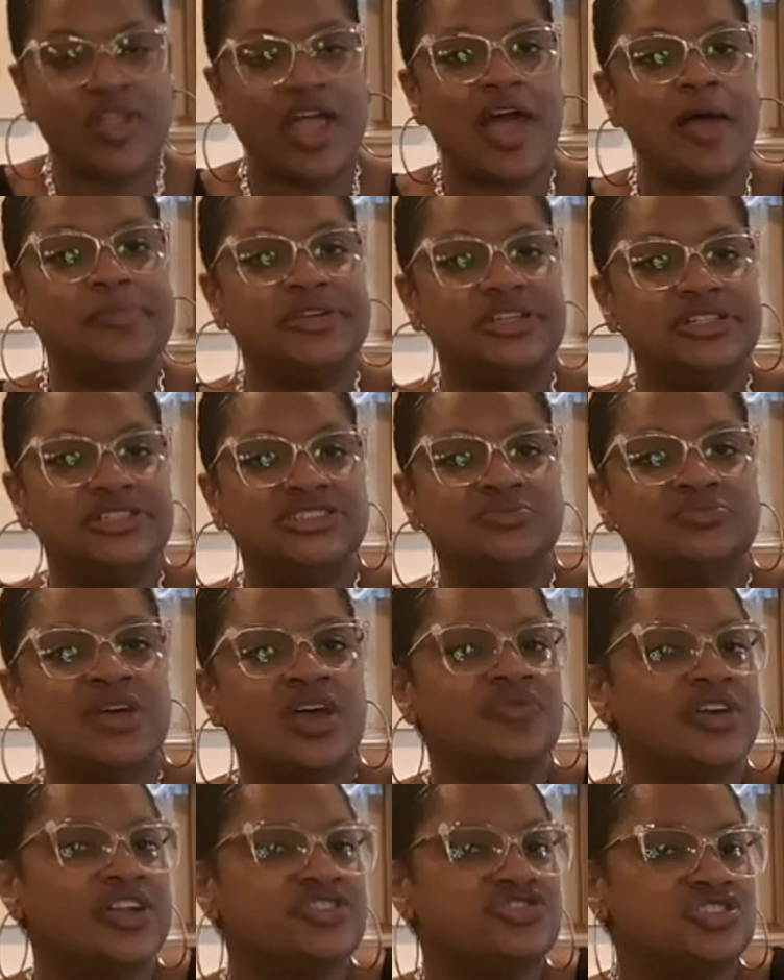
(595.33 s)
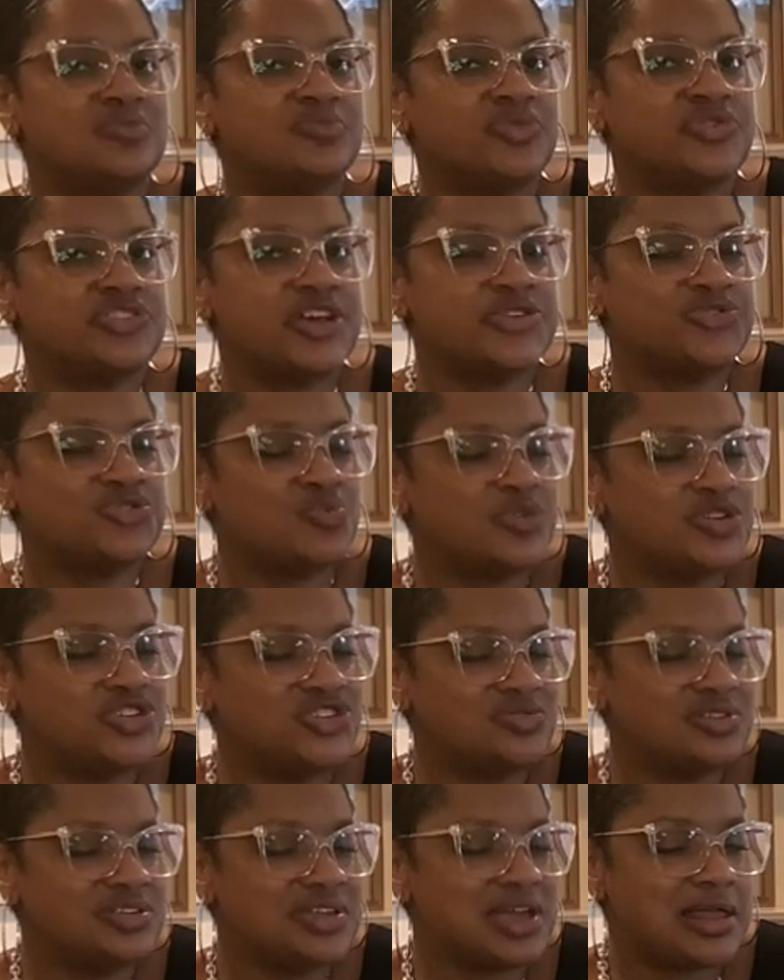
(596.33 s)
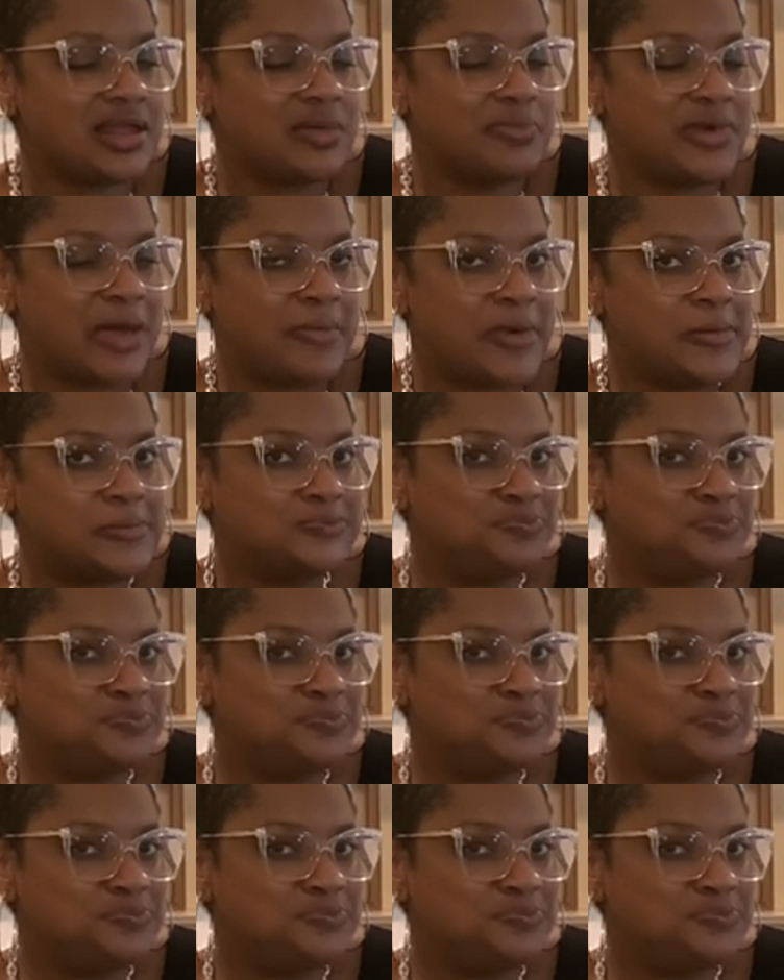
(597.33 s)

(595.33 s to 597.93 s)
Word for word: I'm eating my vegetables. That's what we do in Calibama.